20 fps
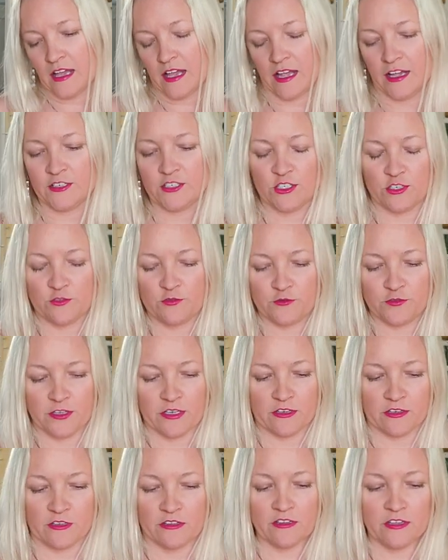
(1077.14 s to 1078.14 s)
I do
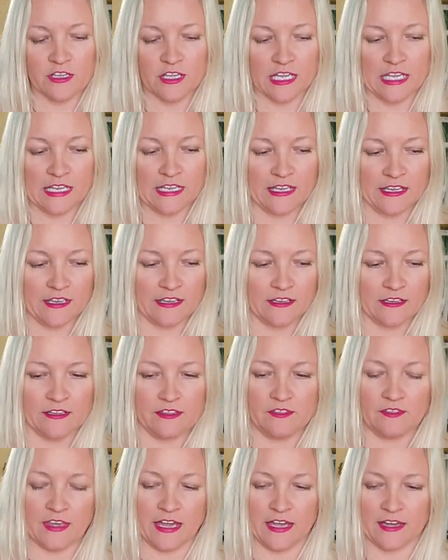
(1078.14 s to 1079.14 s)
feel
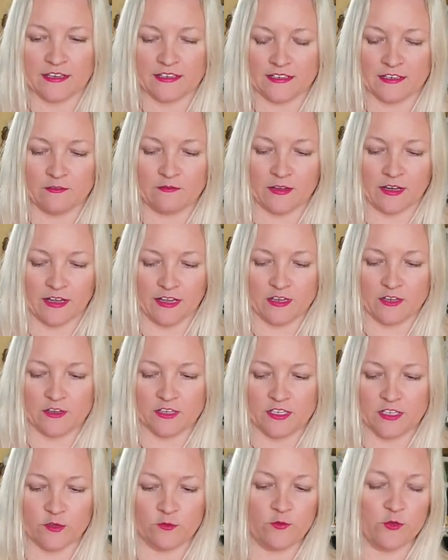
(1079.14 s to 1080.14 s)
that if I
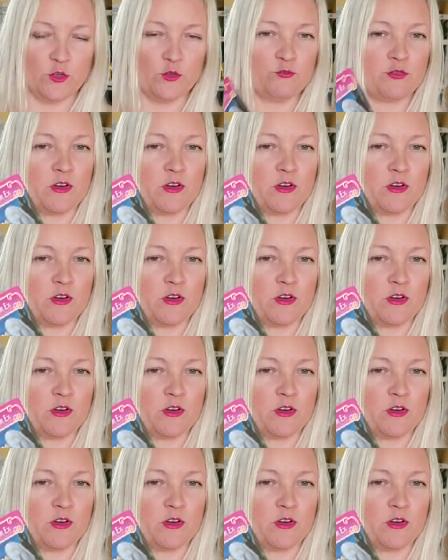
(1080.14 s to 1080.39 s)
could give you